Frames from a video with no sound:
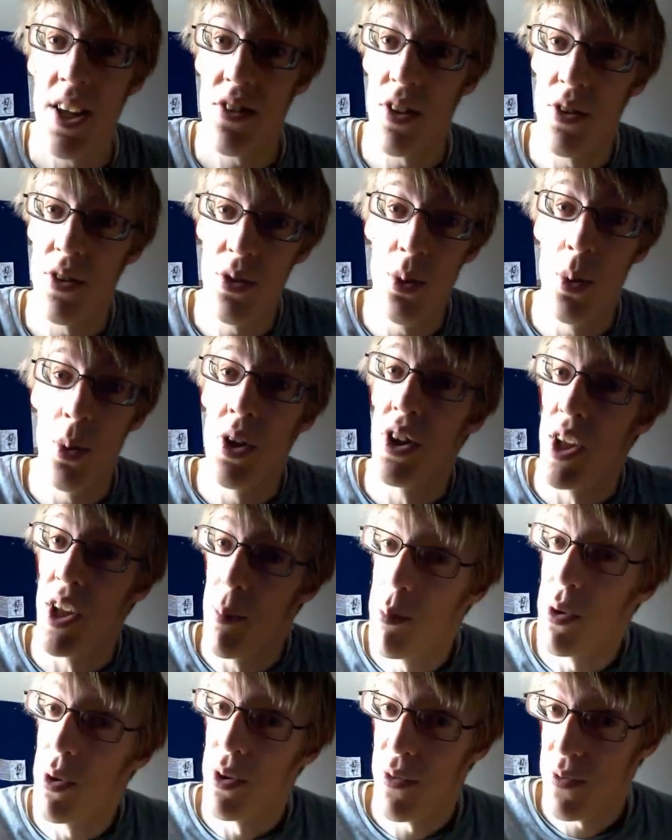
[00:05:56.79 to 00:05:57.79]
as I do a
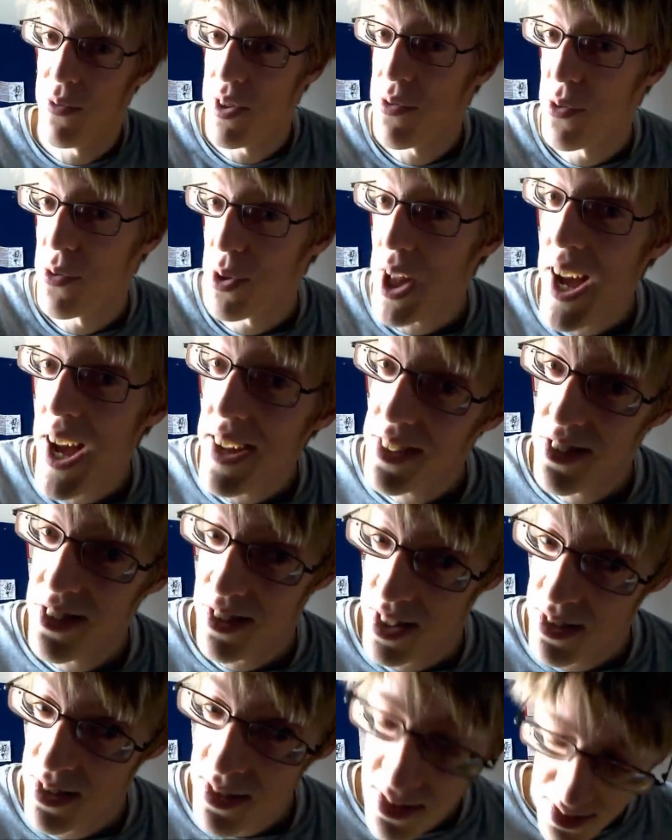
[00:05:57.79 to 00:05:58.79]
number of different
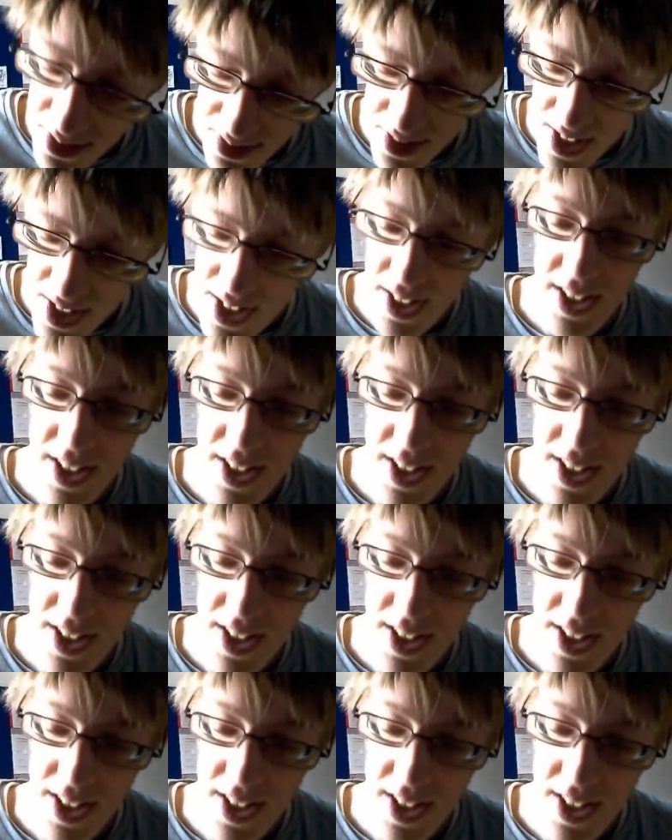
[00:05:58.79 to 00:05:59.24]
accents,